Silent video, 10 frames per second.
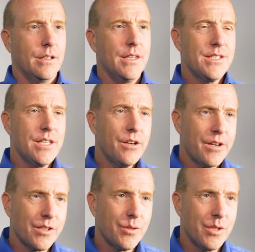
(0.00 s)
This
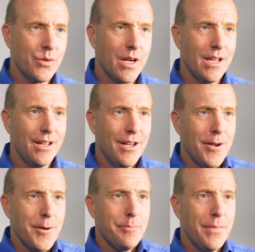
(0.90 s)
introductory training
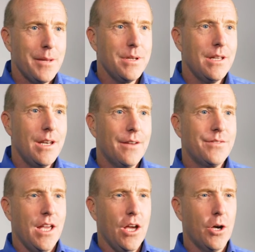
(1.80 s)
might be enough
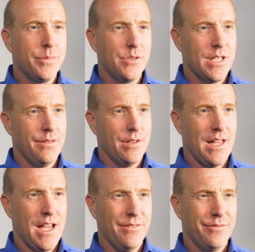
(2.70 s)
to help you save a
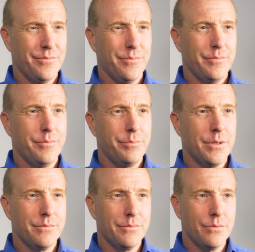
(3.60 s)
life,
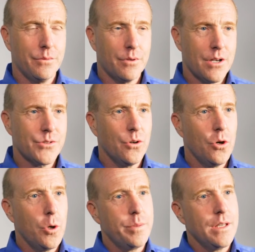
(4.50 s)
but we're also
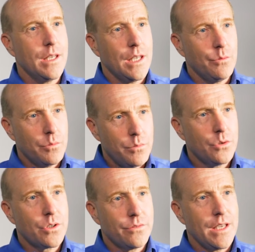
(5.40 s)
hoping it will
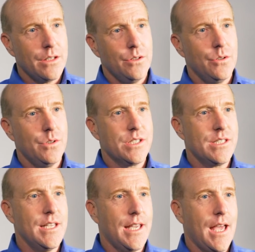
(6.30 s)
motivate you to
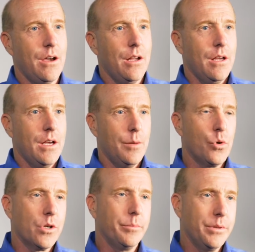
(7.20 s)
seek out a
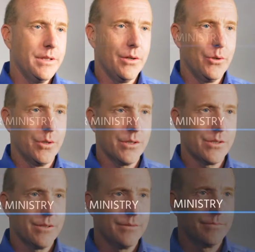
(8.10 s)
more complete
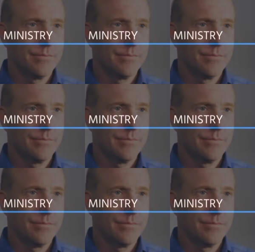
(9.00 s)
course.